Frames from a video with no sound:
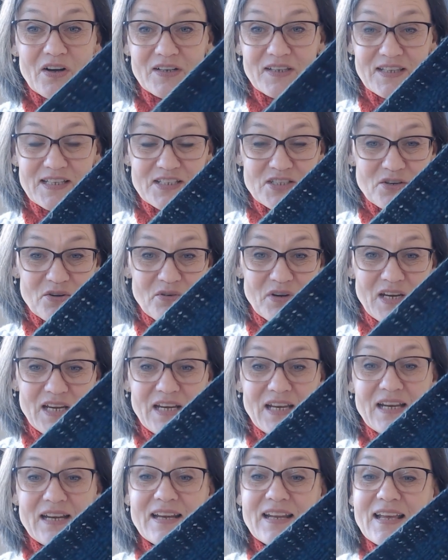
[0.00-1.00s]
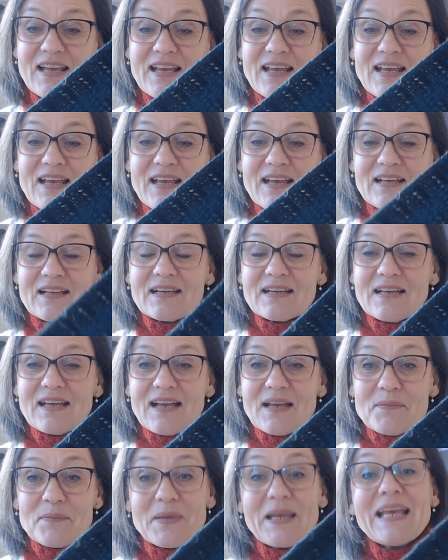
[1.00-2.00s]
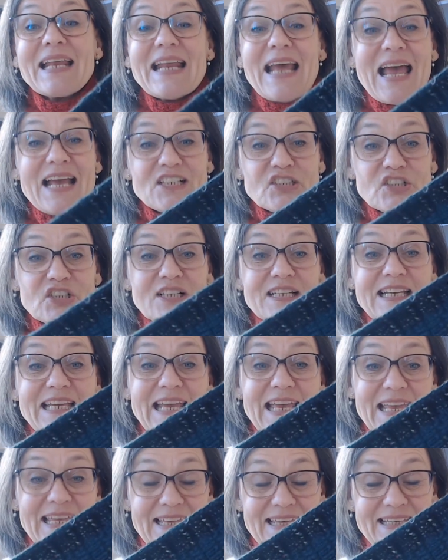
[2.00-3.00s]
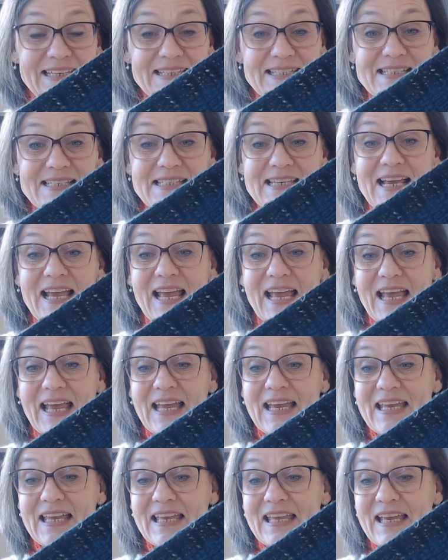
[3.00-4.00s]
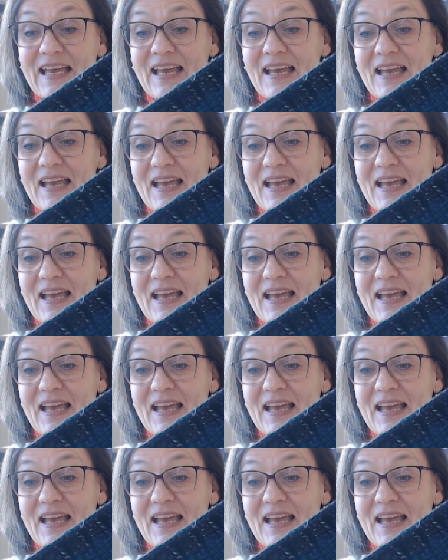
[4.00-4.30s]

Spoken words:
the screen. It actually is a